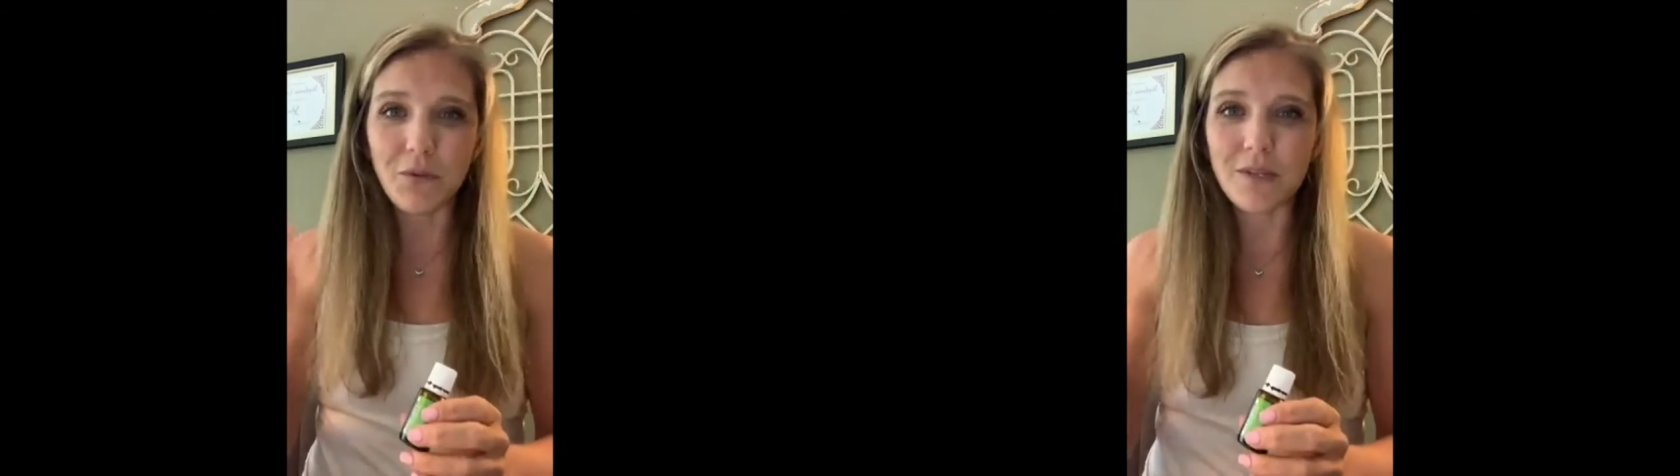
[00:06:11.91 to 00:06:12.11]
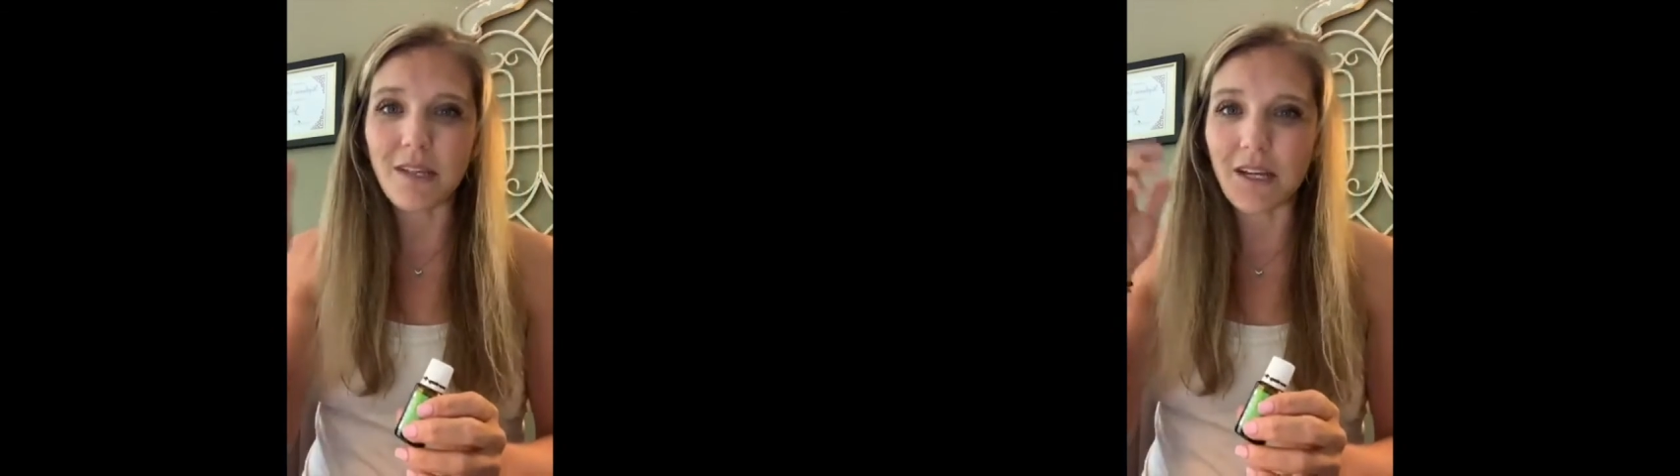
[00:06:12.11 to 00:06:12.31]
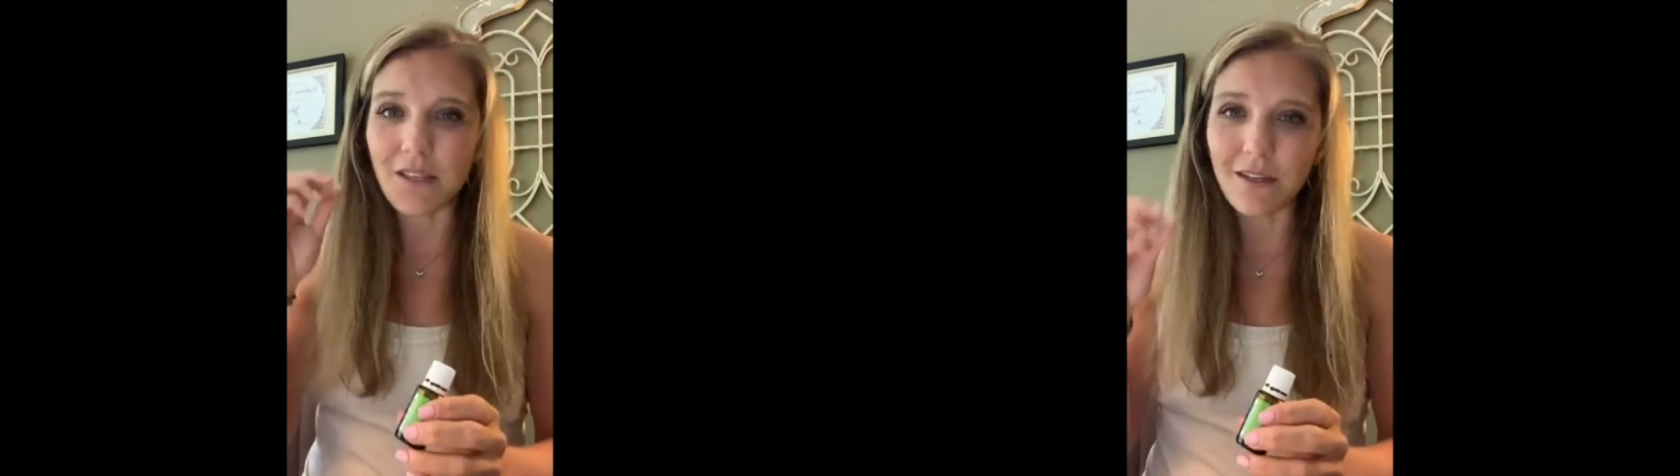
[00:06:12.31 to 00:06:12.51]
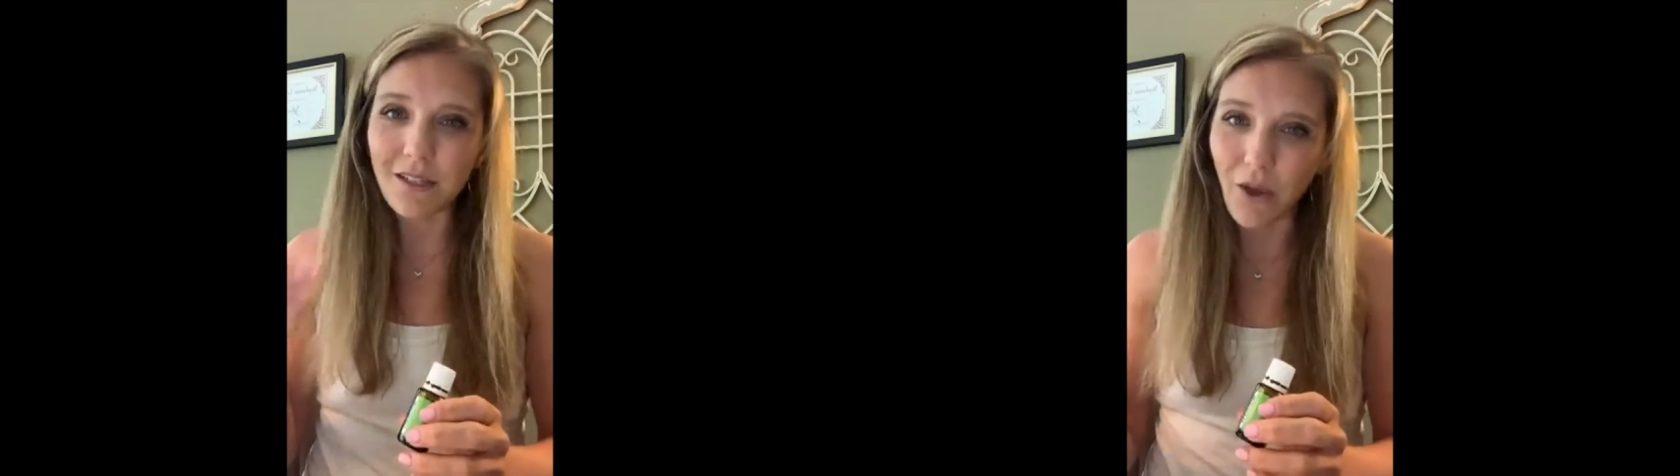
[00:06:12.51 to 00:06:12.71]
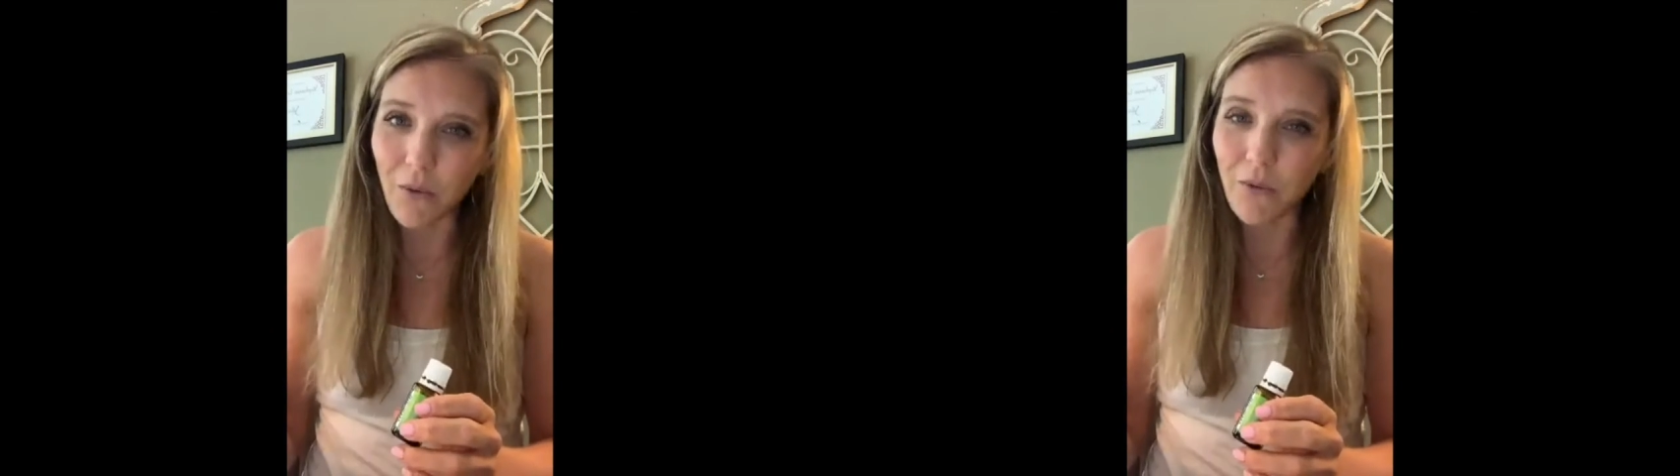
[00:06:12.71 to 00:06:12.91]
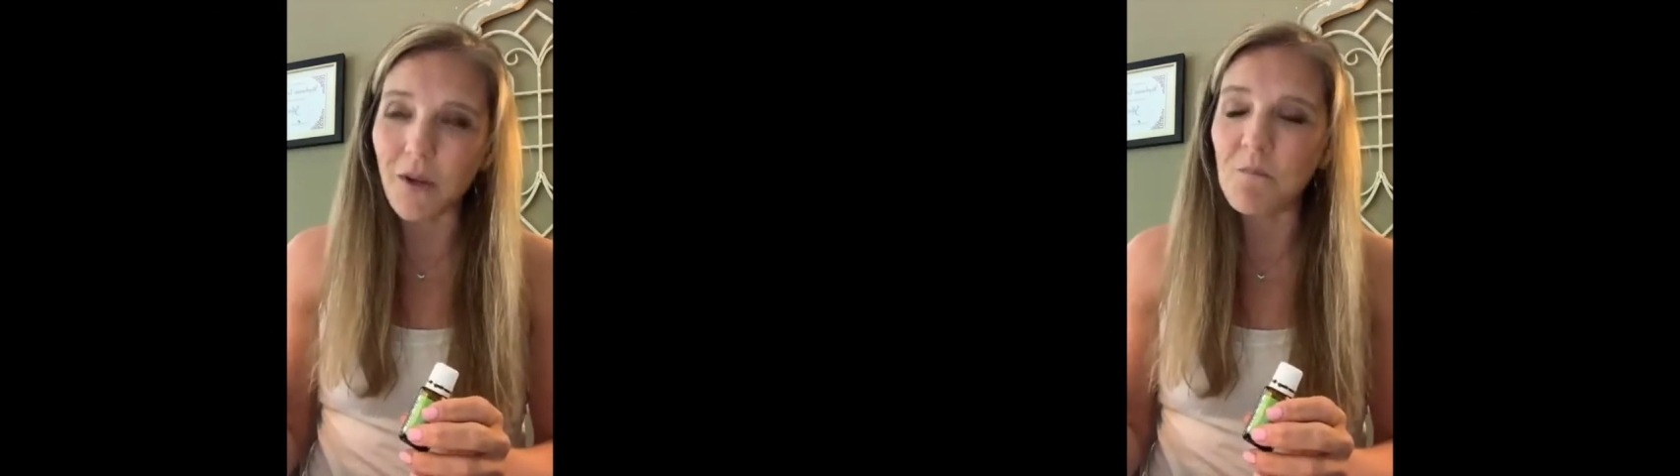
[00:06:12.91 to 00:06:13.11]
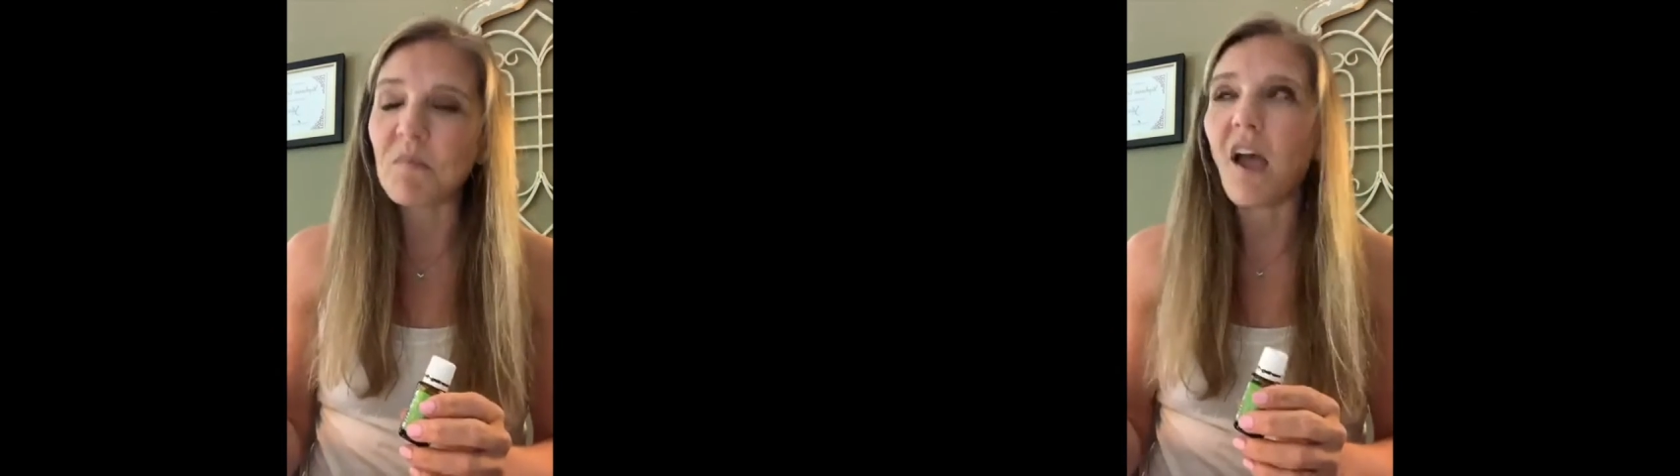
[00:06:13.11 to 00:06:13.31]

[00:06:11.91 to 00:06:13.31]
we're setting the tone.